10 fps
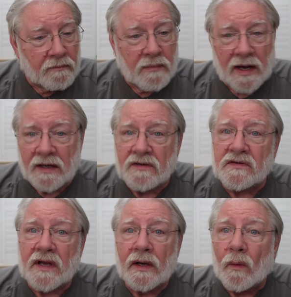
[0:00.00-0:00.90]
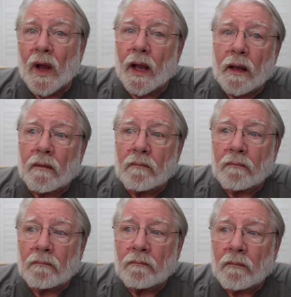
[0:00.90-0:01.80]
Pain stayed away.
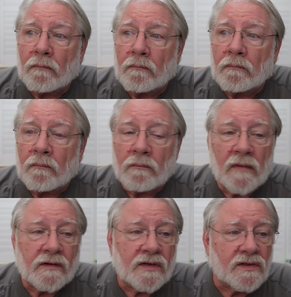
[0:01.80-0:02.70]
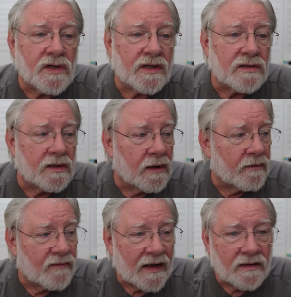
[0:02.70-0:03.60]
They suggest, you know,
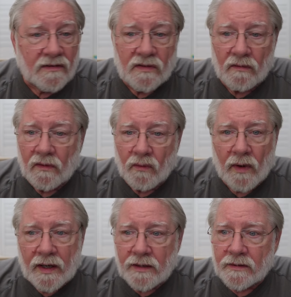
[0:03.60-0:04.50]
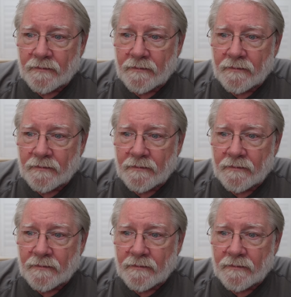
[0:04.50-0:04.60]
if that does great,